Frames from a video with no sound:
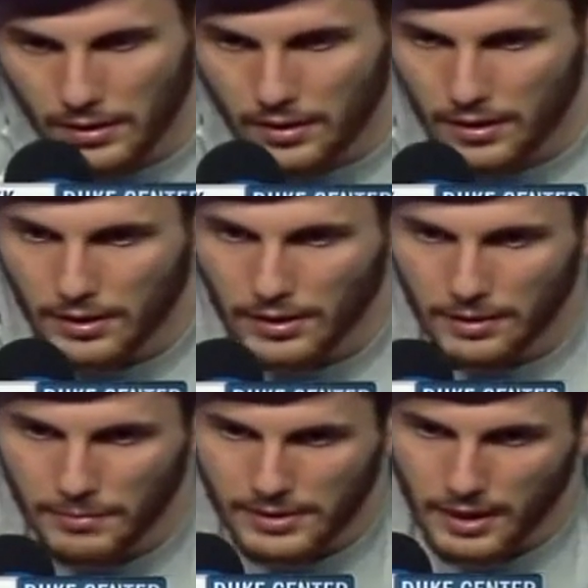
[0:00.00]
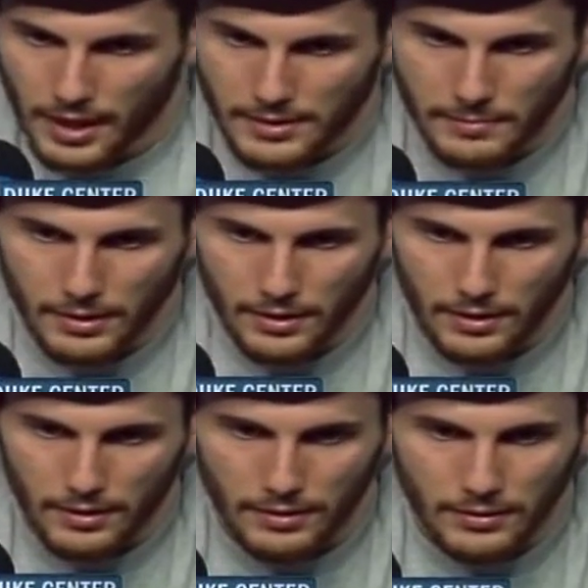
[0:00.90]
It means a lot to me.
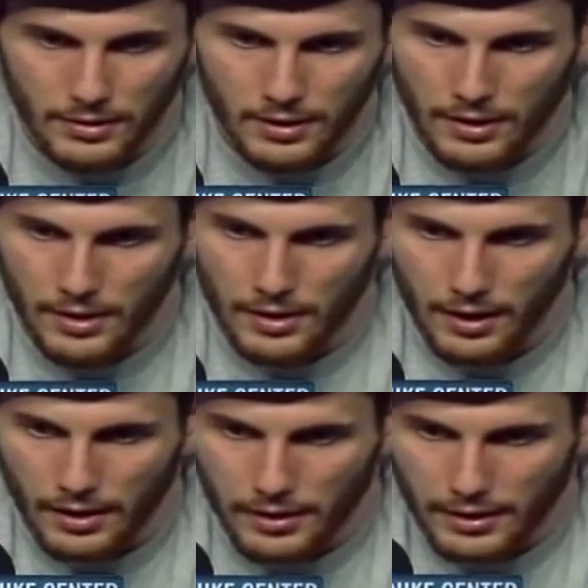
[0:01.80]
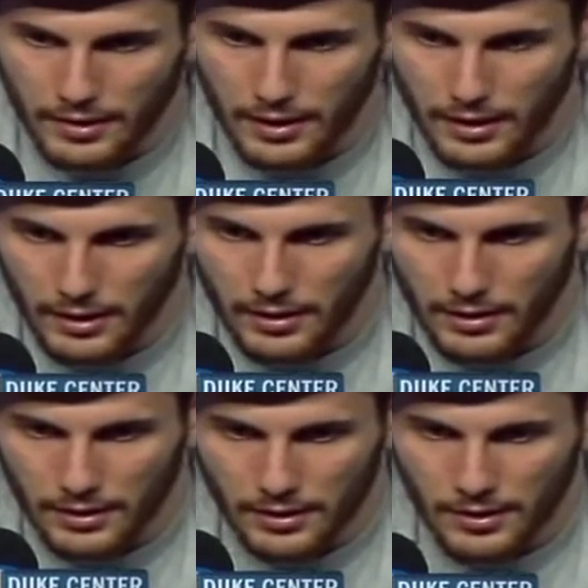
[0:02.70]
I think that,